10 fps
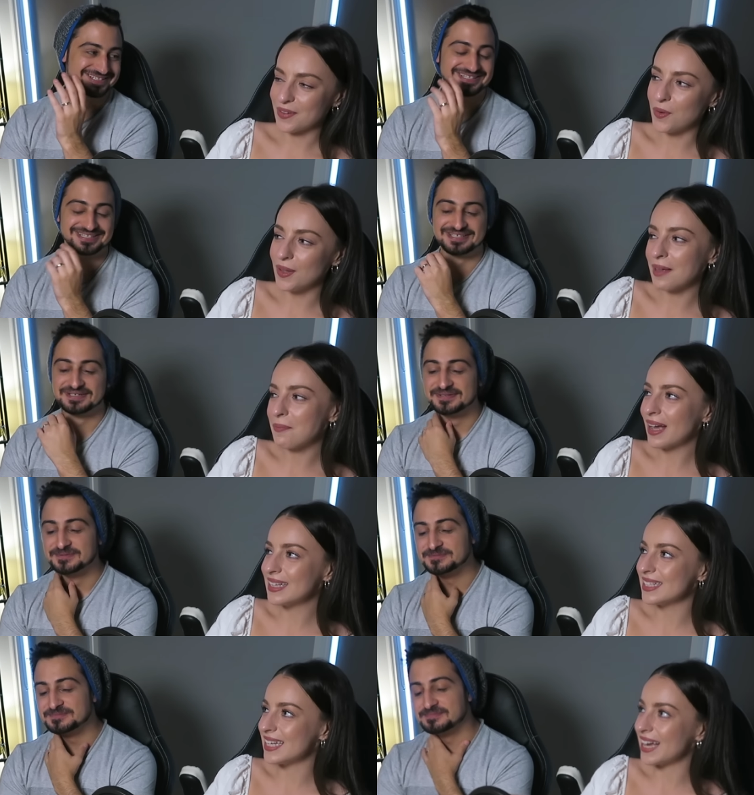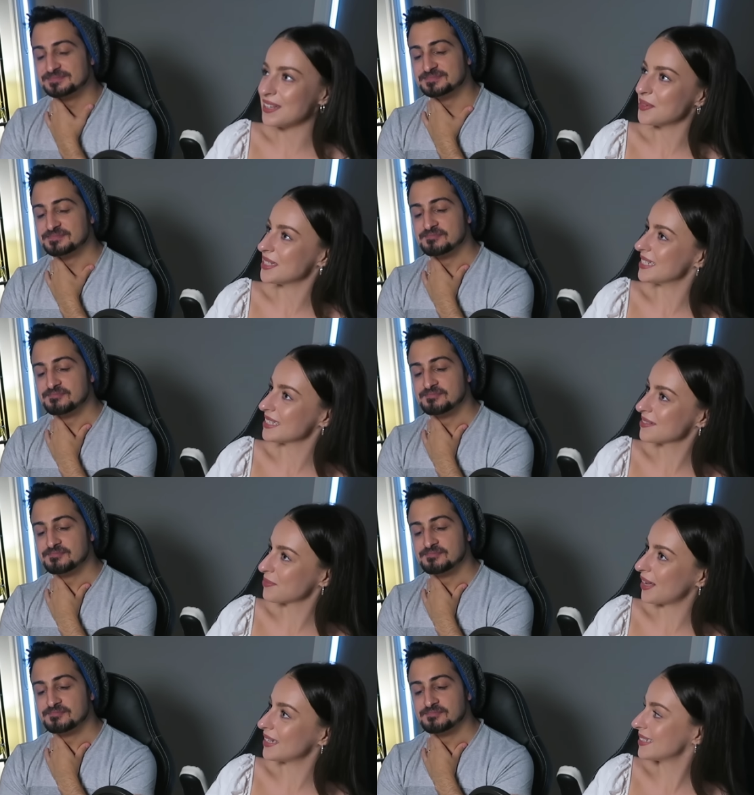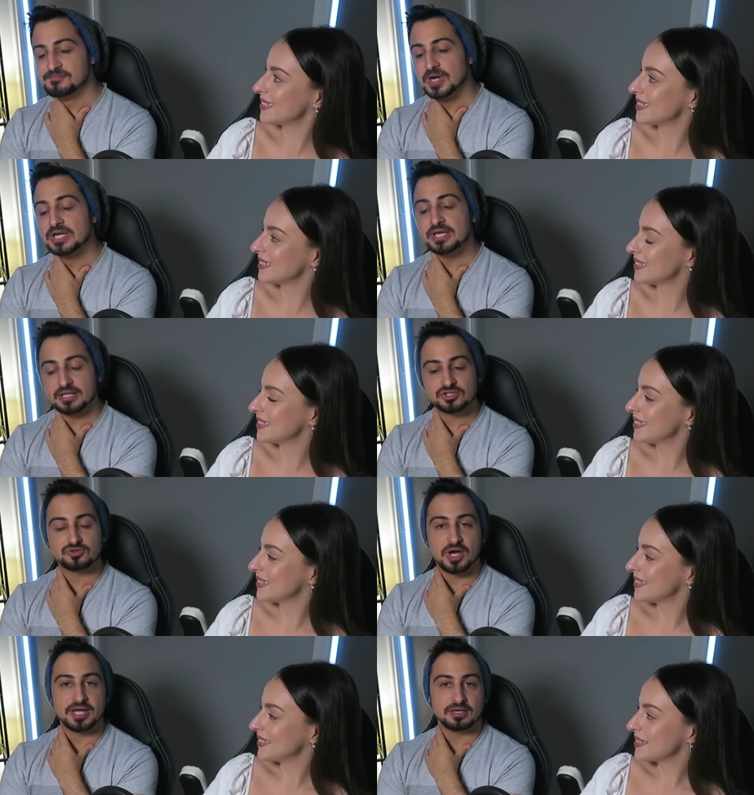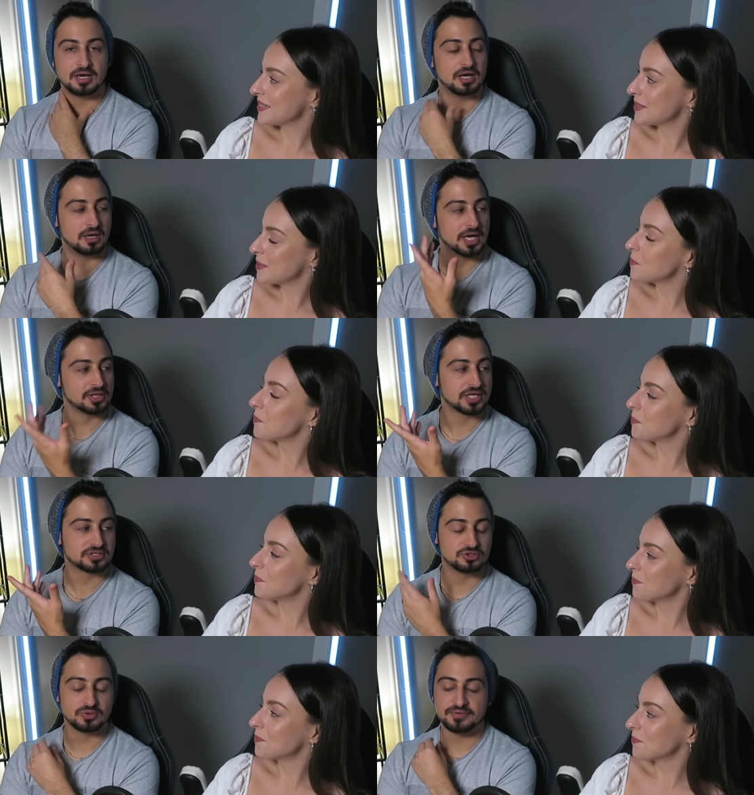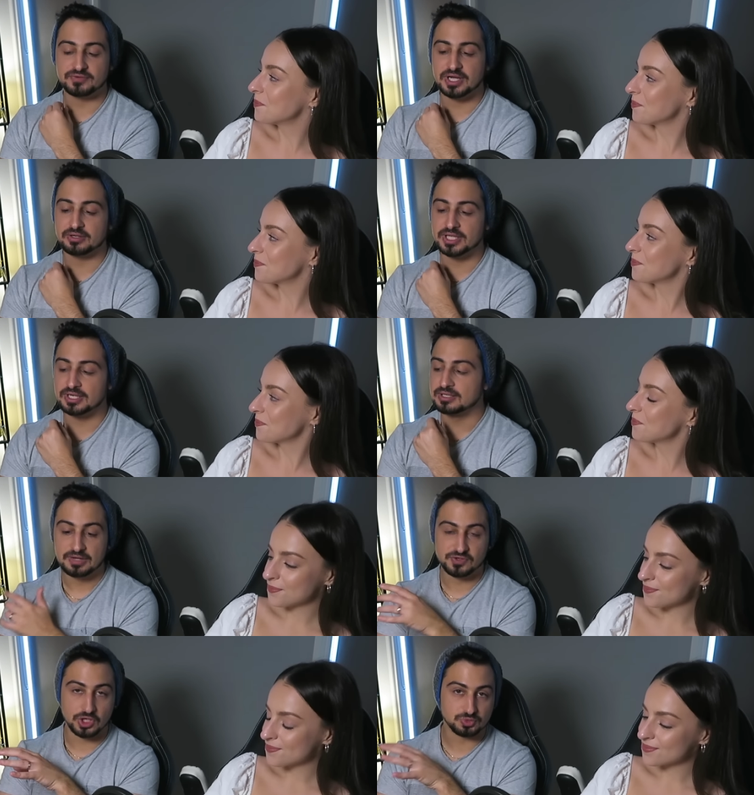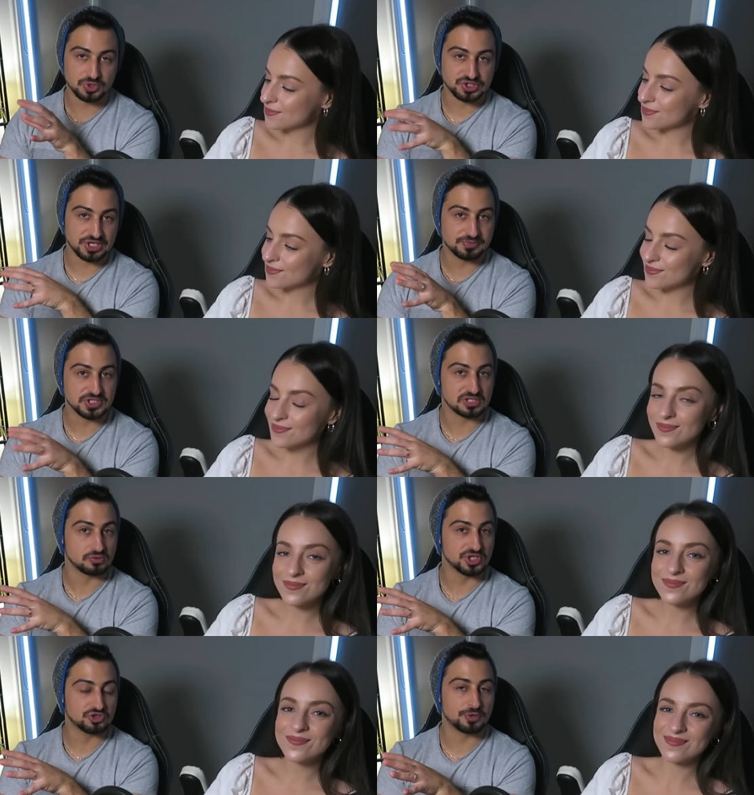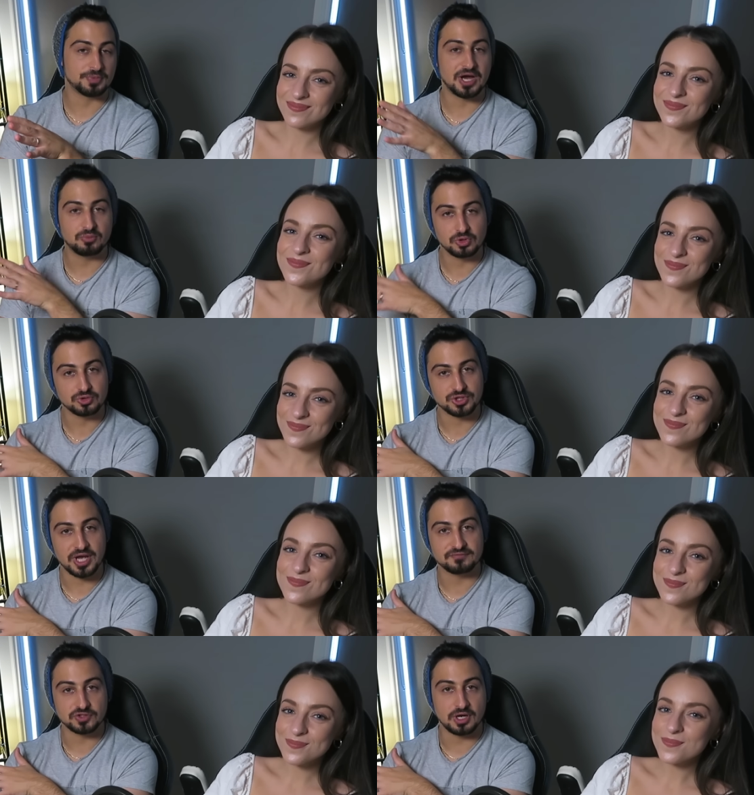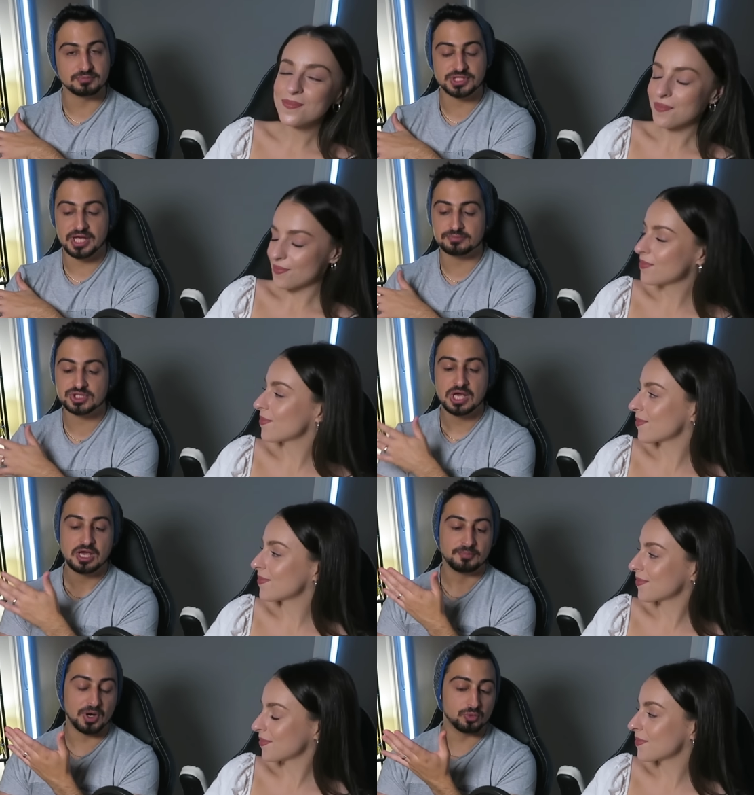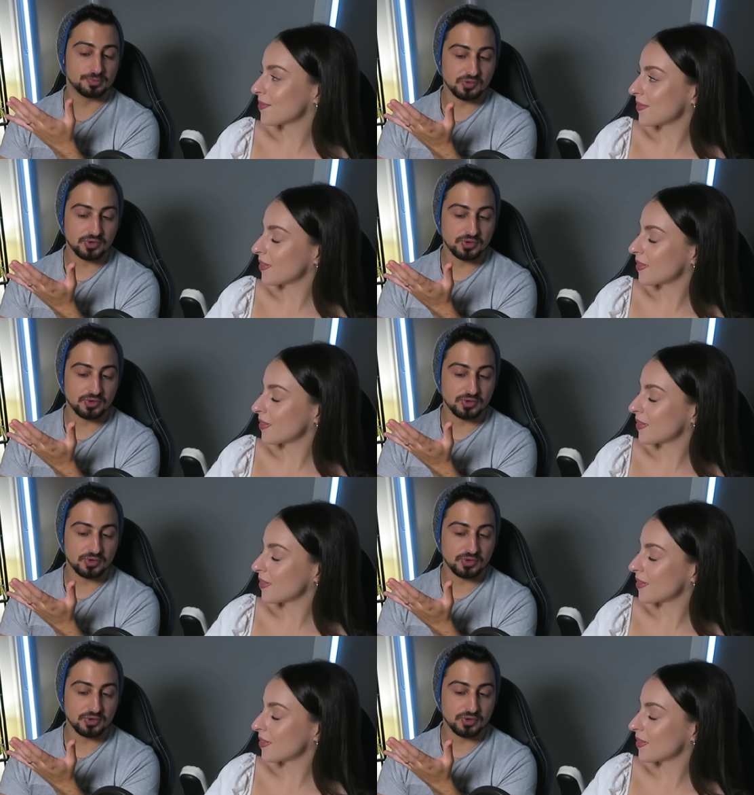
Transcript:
Speaker 1: Well, like back in the day, we didn't, but.
Speaker 2: Yeah, that's right. I, I like to do it every now and then. If you guys want to skip this little intro part, we'll also have timestamps but we'll be